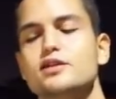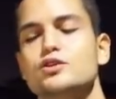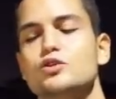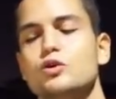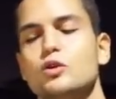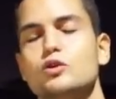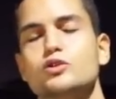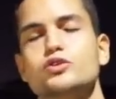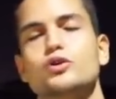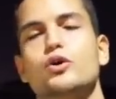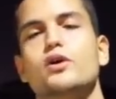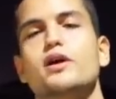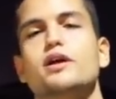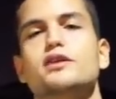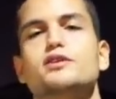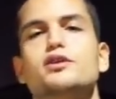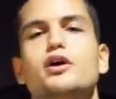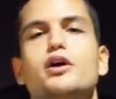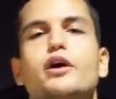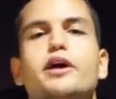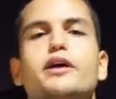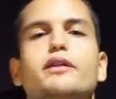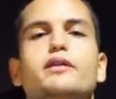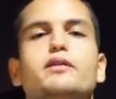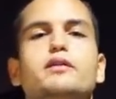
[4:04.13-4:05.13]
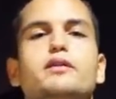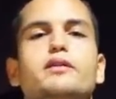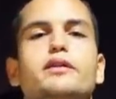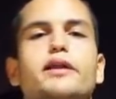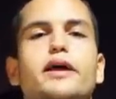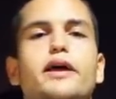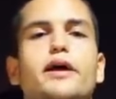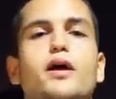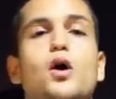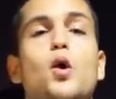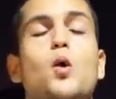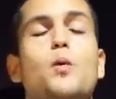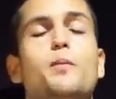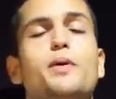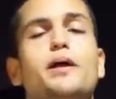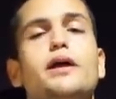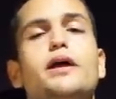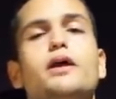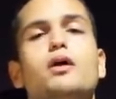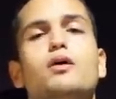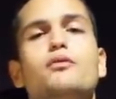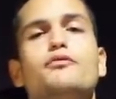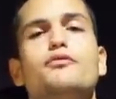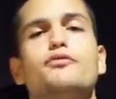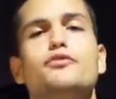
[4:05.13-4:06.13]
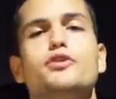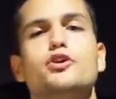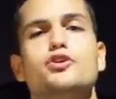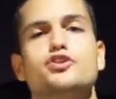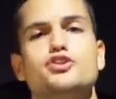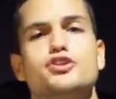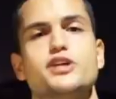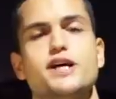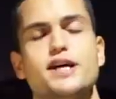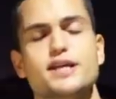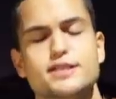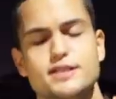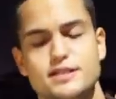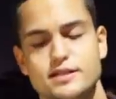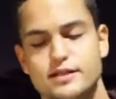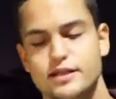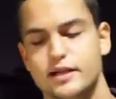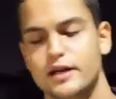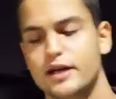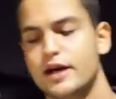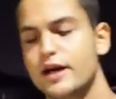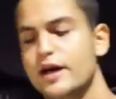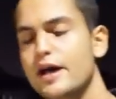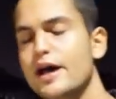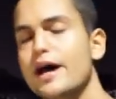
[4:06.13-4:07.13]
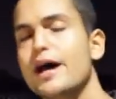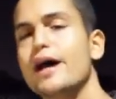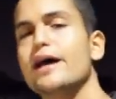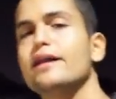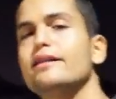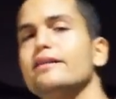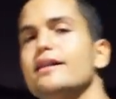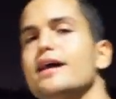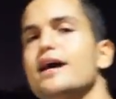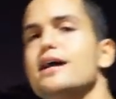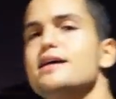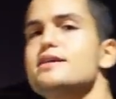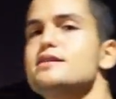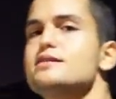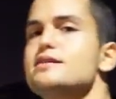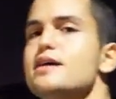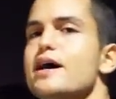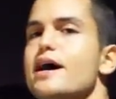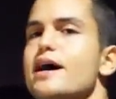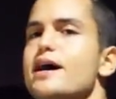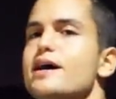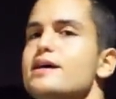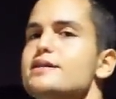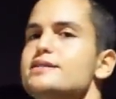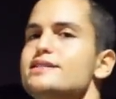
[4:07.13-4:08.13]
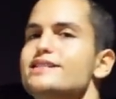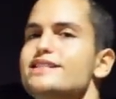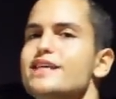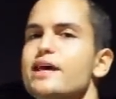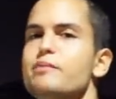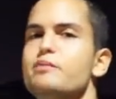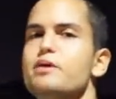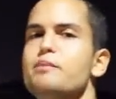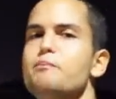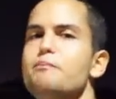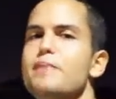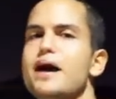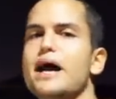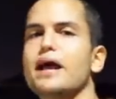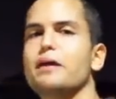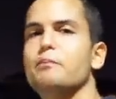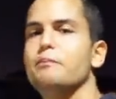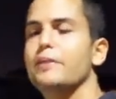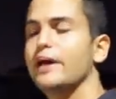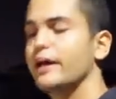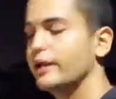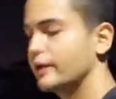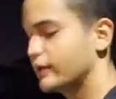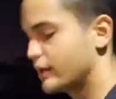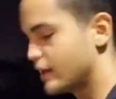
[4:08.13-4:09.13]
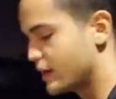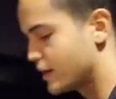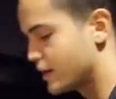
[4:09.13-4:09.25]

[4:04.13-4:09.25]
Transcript: It's also going to target the opening of your chest, and that's a semi-back bend,